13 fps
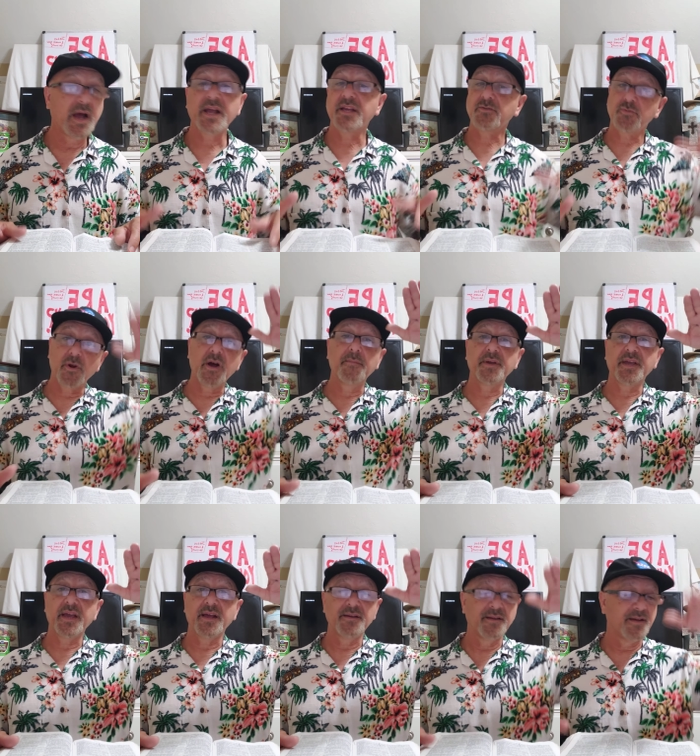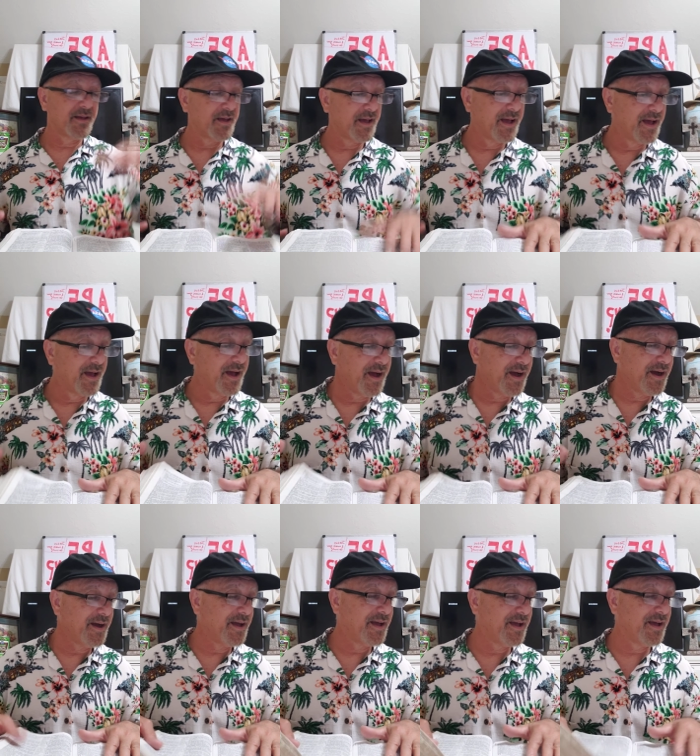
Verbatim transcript: I guess we're up again. Uh,